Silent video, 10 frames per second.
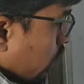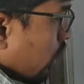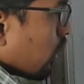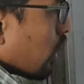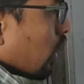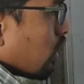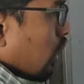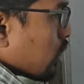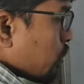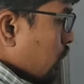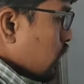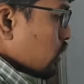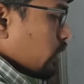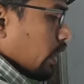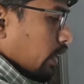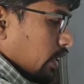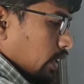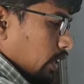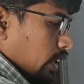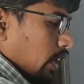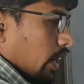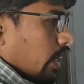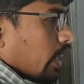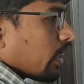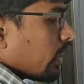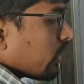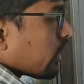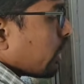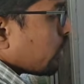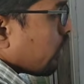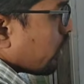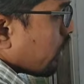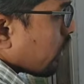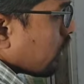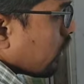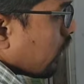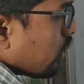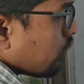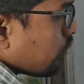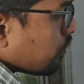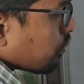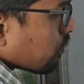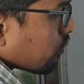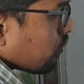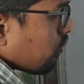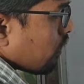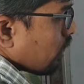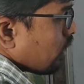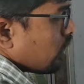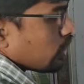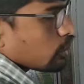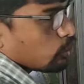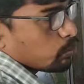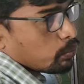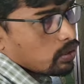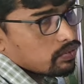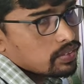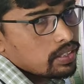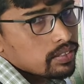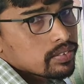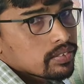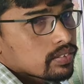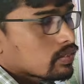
North pole also directly try to attack in the south pole of the